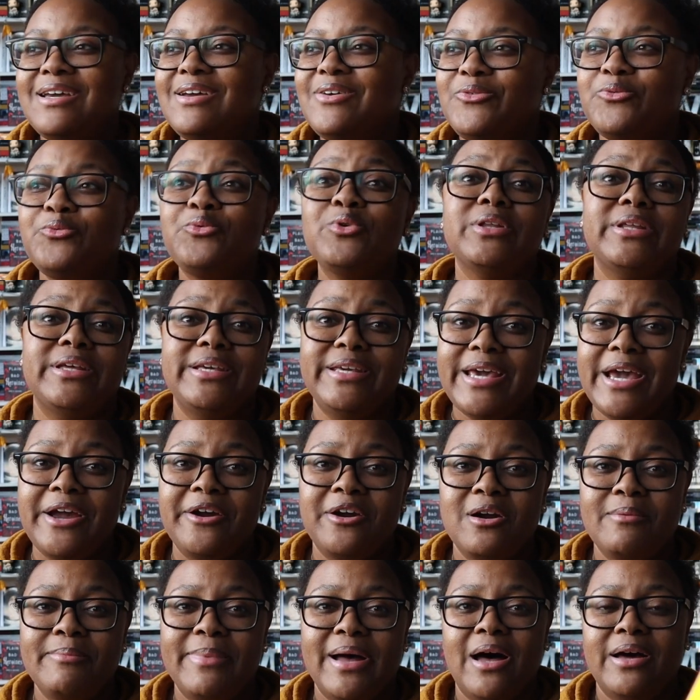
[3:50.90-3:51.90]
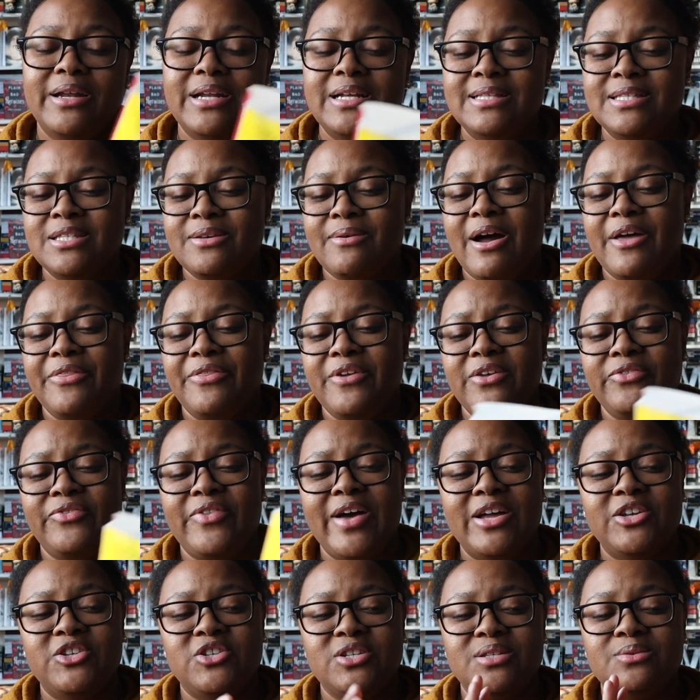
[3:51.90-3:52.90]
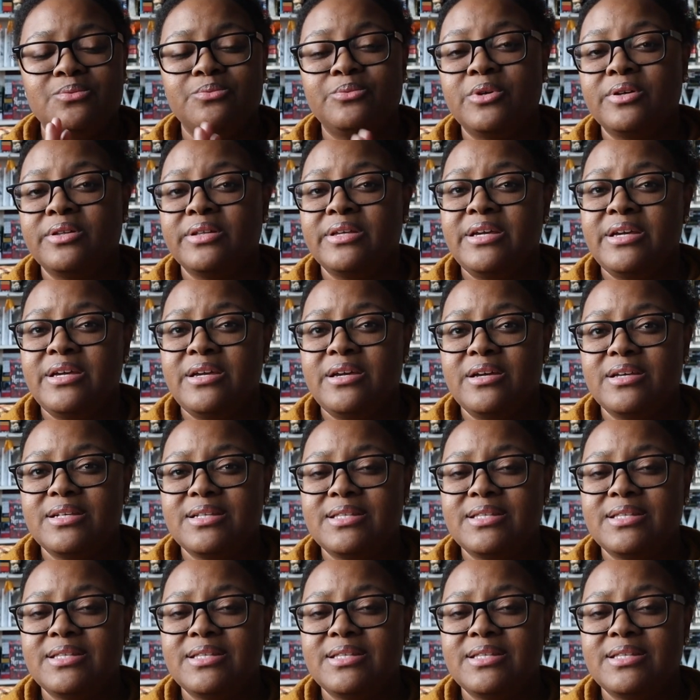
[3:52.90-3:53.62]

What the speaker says: really care about, and so I think that just really